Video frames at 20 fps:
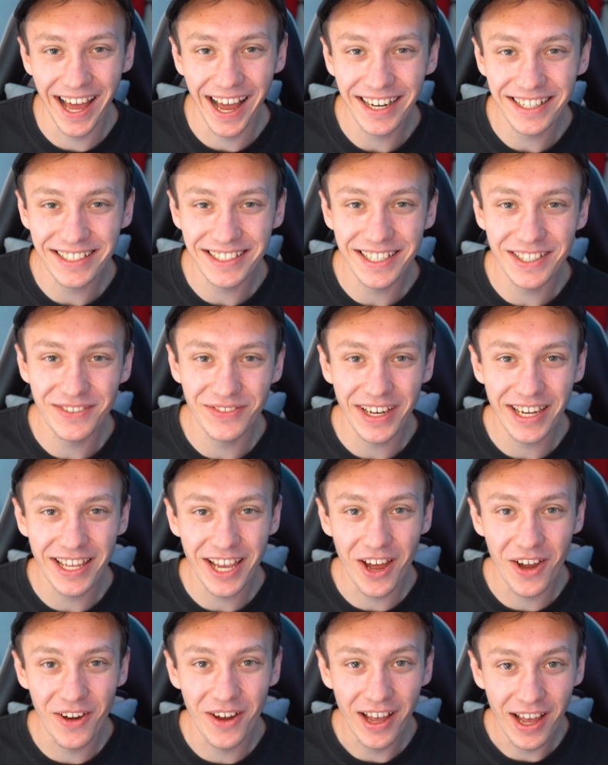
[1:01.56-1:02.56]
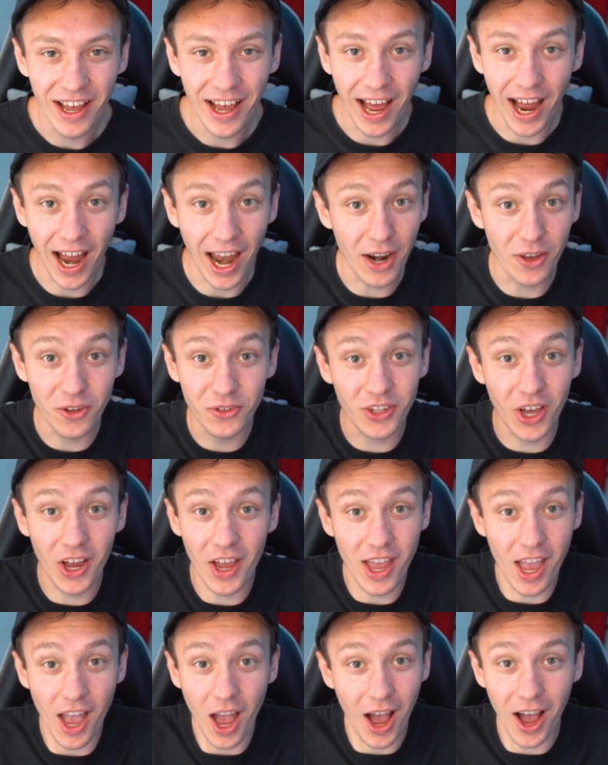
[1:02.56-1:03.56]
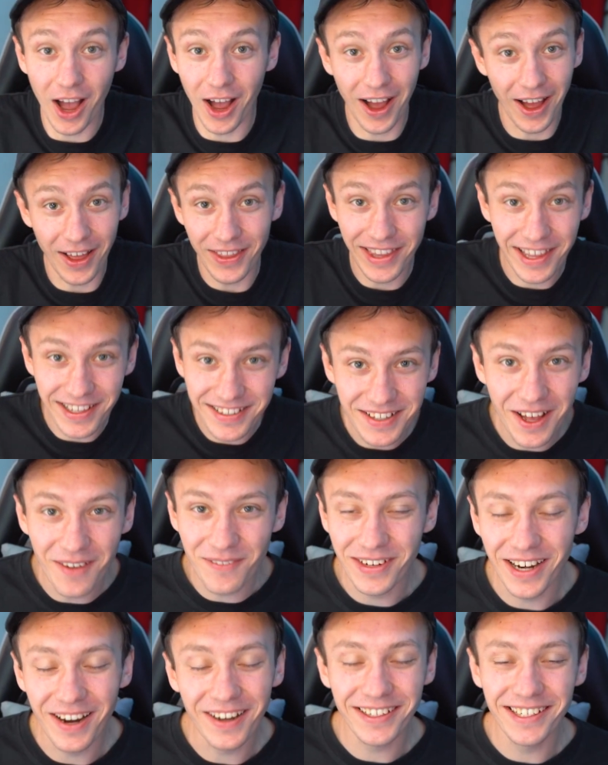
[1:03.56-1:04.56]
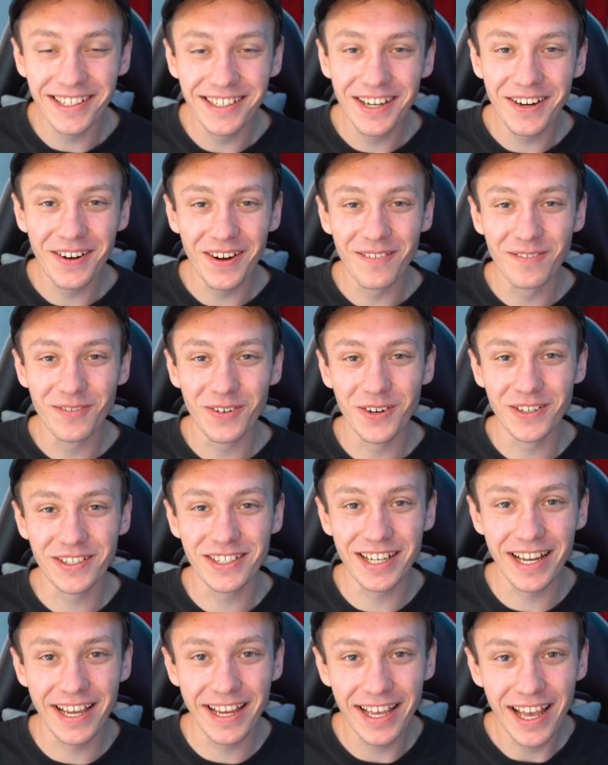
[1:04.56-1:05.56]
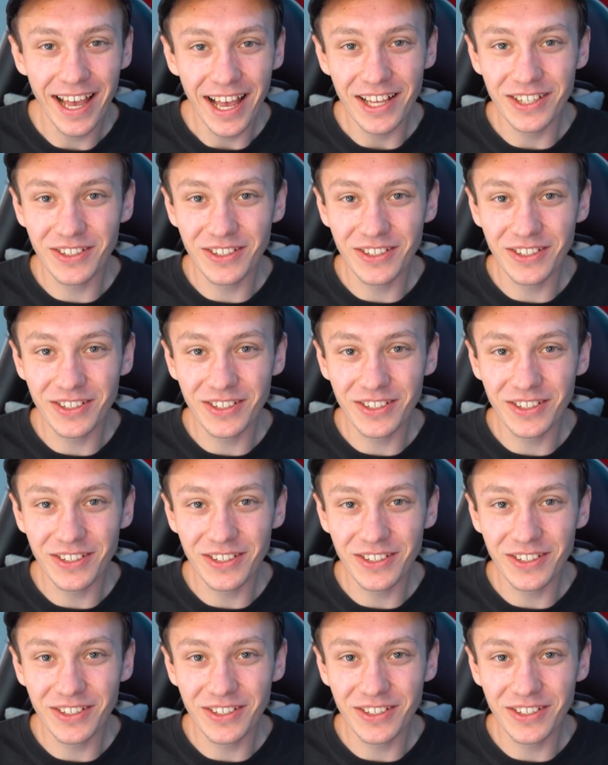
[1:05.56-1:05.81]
analysis video? And I was like, there's nothing I can do unfortunately.